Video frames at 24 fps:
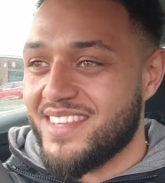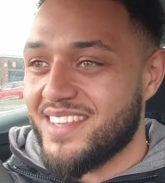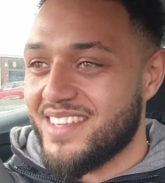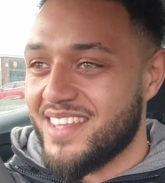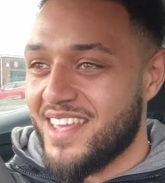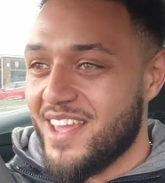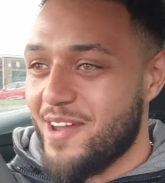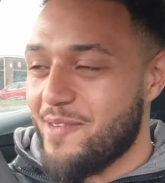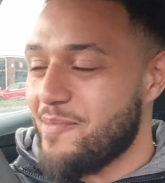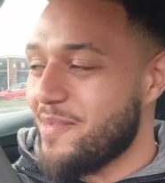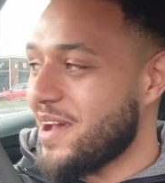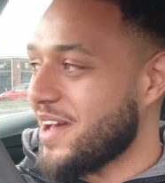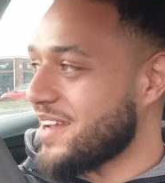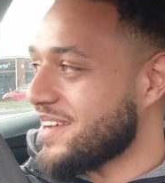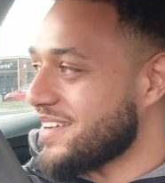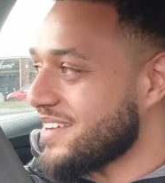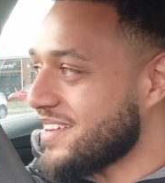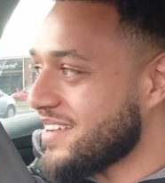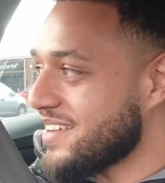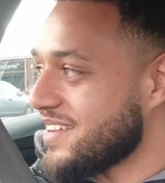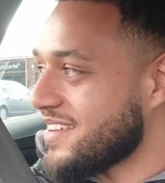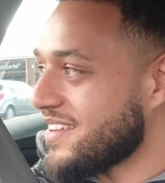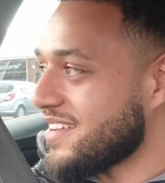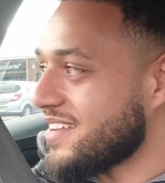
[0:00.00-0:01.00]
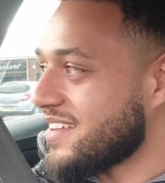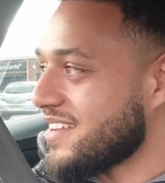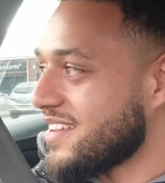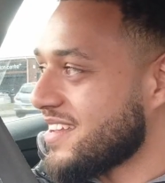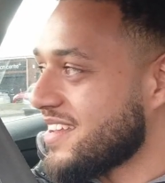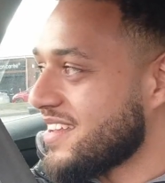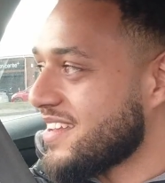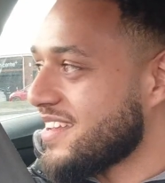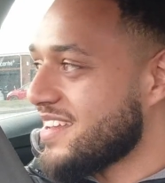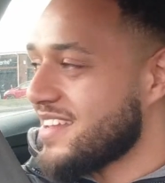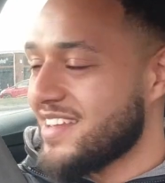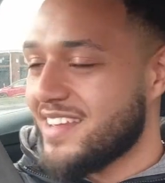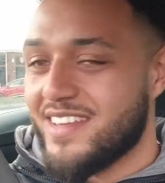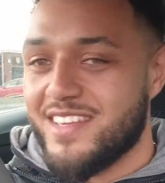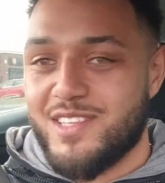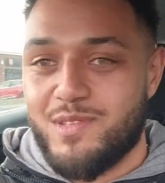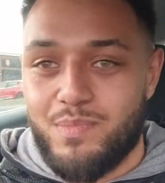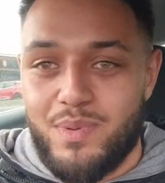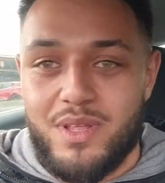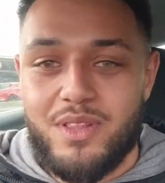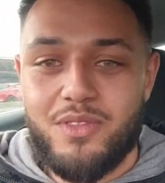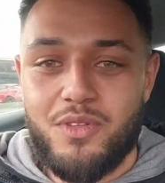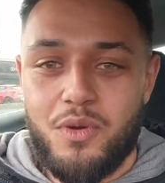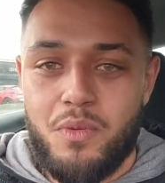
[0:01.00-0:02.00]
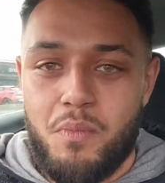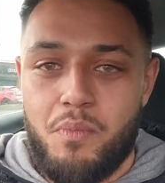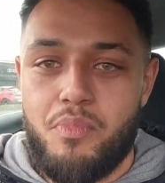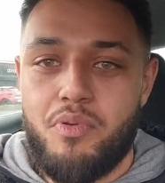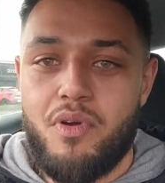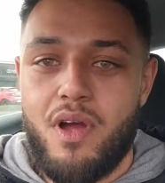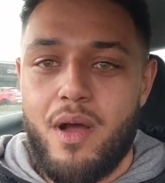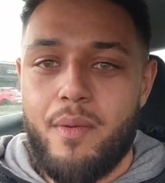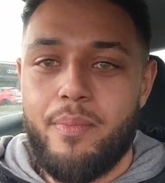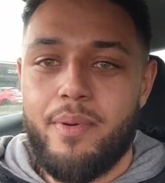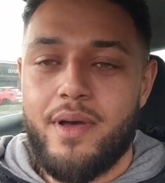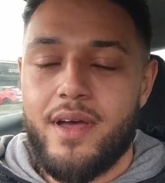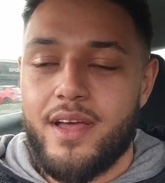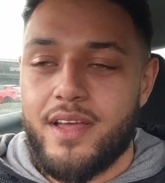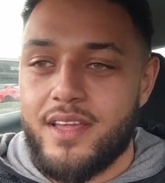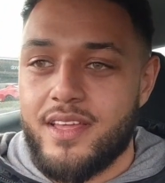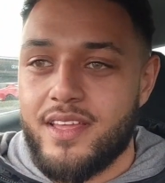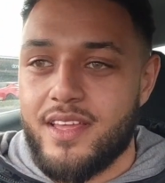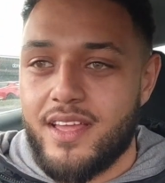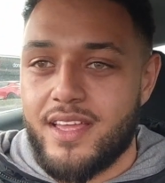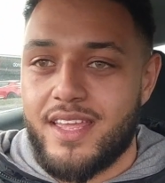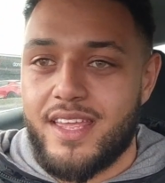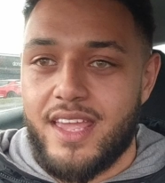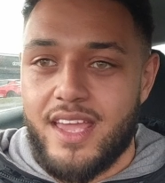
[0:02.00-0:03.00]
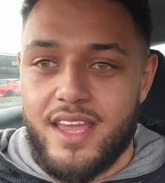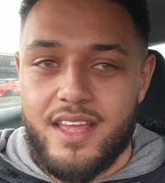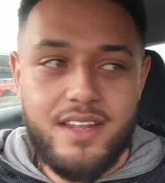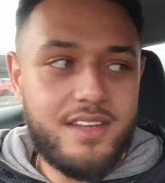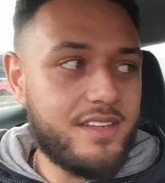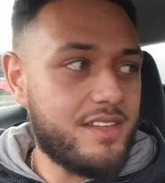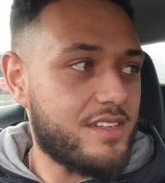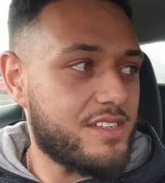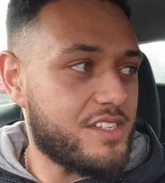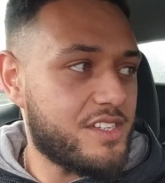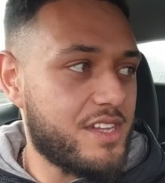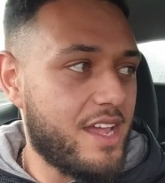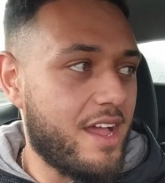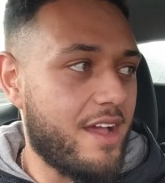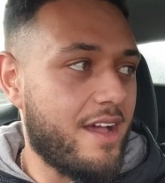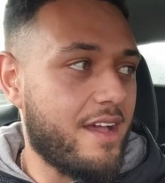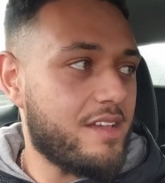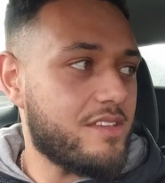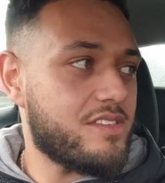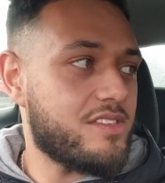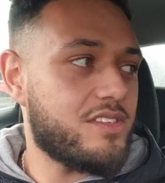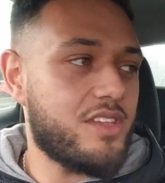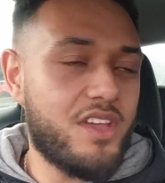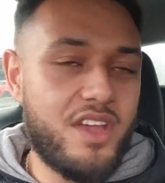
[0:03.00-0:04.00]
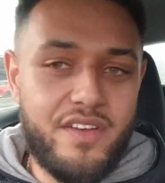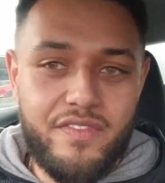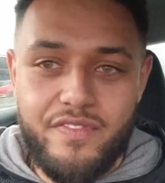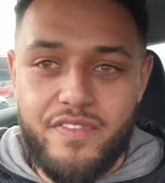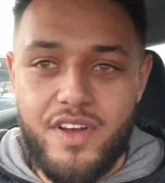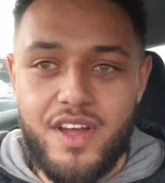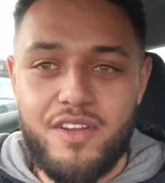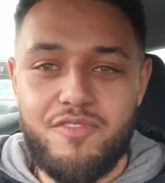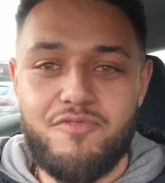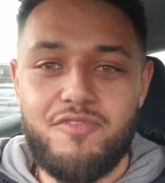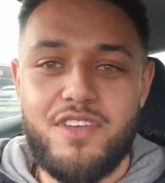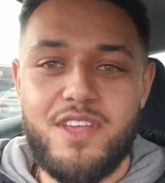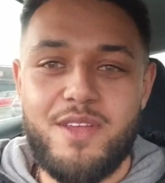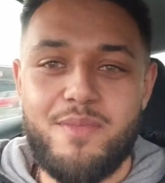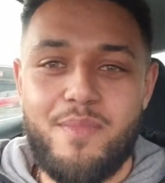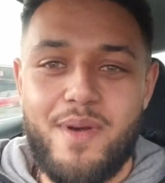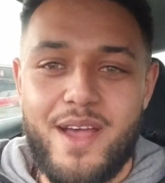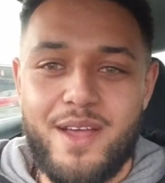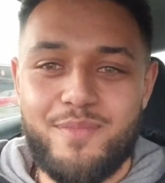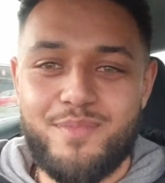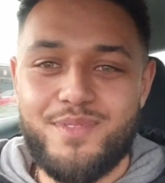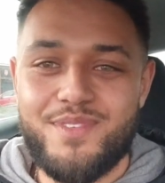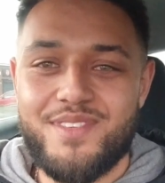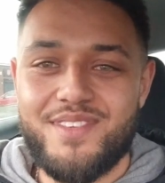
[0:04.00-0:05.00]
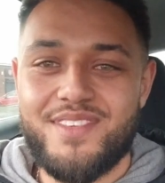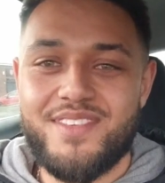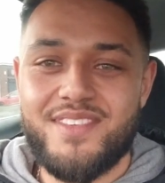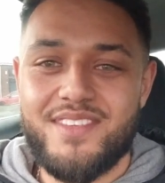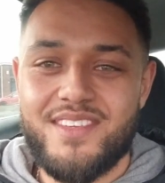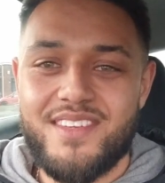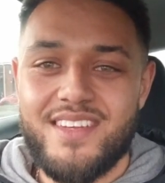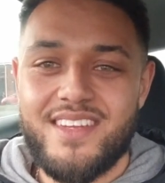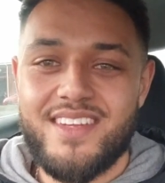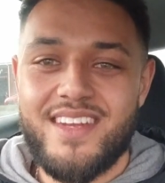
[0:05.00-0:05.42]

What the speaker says: Yeah, man. It's been done proper. Again, shout out certified Remaps.